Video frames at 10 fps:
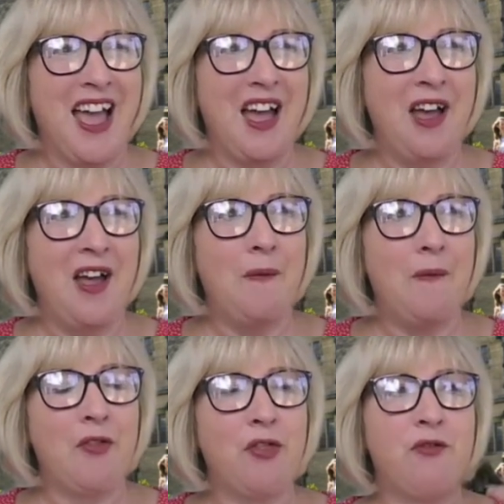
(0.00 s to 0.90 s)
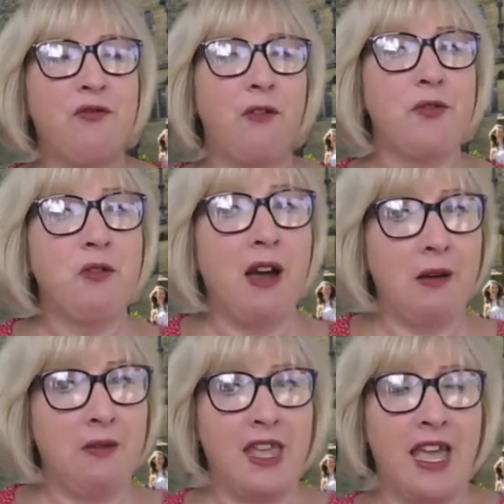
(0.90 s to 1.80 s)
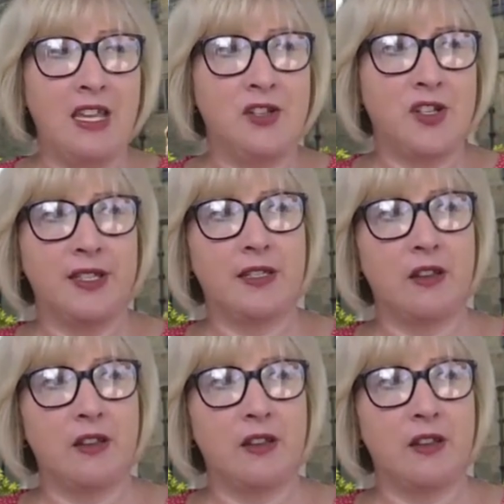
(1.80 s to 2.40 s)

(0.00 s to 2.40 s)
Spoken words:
from throughout the ages,